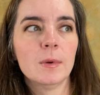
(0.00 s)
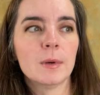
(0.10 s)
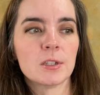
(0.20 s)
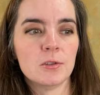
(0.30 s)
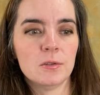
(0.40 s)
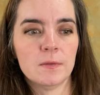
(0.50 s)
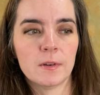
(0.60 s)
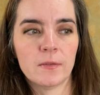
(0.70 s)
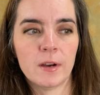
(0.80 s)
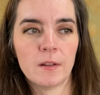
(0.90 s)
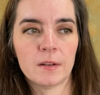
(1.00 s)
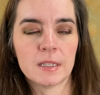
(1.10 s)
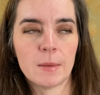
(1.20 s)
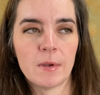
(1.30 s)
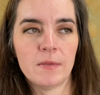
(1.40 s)
been watching YouTube for a very long
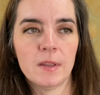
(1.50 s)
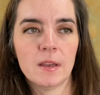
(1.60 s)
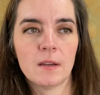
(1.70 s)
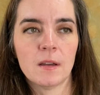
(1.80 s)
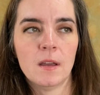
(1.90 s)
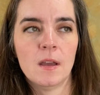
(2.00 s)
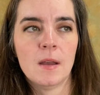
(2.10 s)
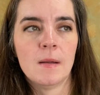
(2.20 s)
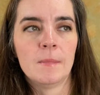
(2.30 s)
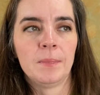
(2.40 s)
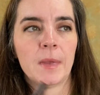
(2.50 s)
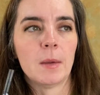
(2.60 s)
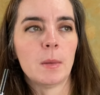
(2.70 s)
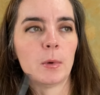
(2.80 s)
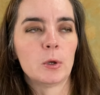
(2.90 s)
time, I feel like I
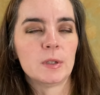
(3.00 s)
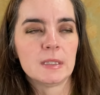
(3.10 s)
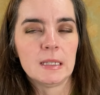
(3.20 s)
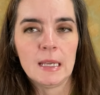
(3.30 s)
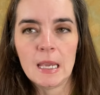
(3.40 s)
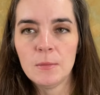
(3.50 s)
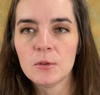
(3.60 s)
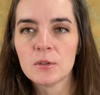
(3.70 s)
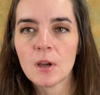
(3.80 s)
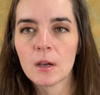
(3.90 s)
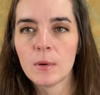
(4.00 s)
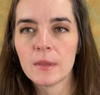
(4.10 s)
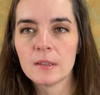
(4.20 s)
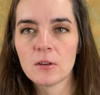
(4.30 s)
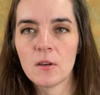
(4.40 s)
remember Kristen Game used to talk about
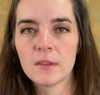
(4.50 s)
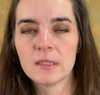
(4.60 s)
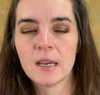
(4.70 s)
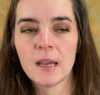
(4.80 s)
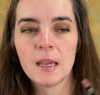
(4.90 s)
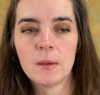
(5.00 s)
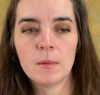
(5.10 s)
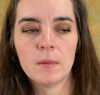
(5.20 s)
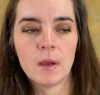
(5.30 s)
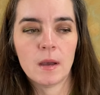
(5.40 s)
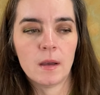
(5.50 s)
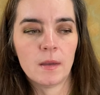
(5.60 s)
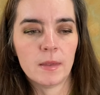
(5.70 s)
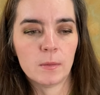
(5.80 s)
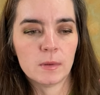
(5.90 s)
this all the time. Uh,
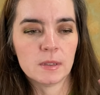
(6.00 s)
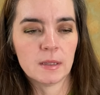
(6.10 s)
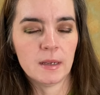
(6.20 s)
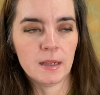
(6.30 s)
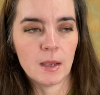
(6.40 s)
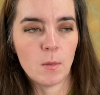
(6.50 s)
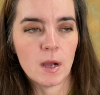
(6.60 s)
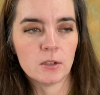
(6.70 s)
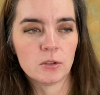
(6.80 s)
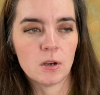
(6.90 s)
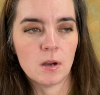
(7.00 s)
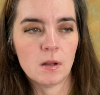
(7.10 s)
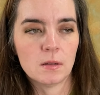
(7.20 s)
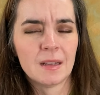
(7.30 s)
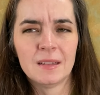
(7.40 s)
there was a lady I watched
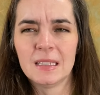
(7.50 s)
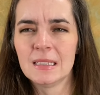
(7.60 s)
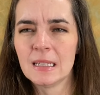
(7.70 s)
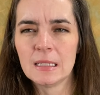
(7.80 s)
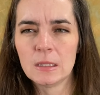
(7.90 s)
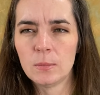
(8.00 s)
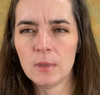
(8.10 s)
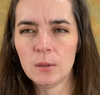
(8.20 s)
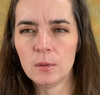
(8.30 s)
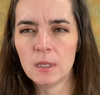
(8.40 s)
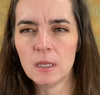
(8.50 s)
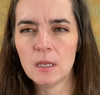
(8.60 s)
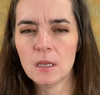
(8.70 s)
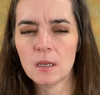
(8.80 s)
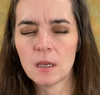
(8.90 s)
called Lisette's
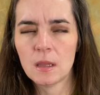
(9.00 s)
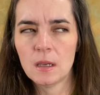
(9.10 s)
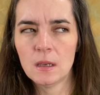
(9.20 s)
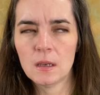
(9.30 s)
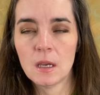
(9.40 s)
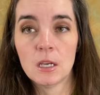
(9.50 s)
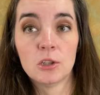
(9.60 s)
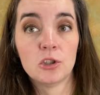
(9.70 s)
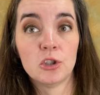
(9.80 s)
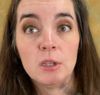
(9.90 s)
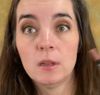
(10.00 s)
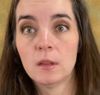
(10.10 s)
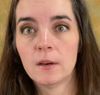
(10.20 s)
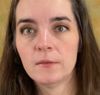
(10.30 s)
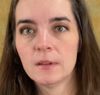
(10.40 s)
Beauty, I think. She
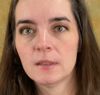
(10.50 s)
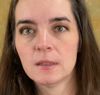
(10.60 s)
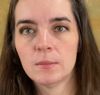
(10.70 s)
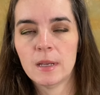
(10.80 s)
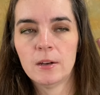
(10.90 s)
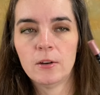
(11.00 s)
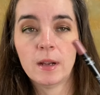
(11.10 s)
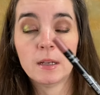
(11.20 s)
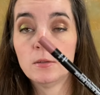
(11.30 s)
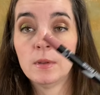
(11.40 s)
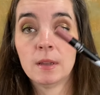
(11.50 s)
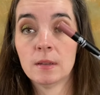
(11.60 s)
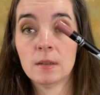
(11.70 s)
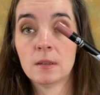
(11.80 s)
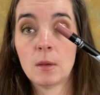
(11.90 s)
loved this lip liner, and I do think
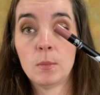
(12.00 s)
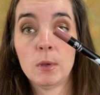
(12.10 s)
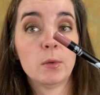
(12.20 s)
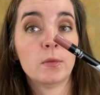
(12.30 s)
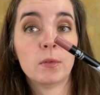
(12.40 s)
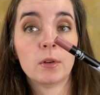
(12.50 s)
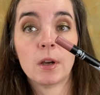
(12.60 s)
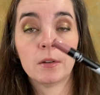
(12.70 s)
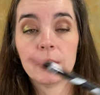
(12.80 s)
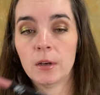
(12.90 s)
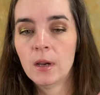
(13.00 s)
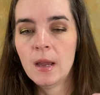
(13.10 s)
this is a beautiful color.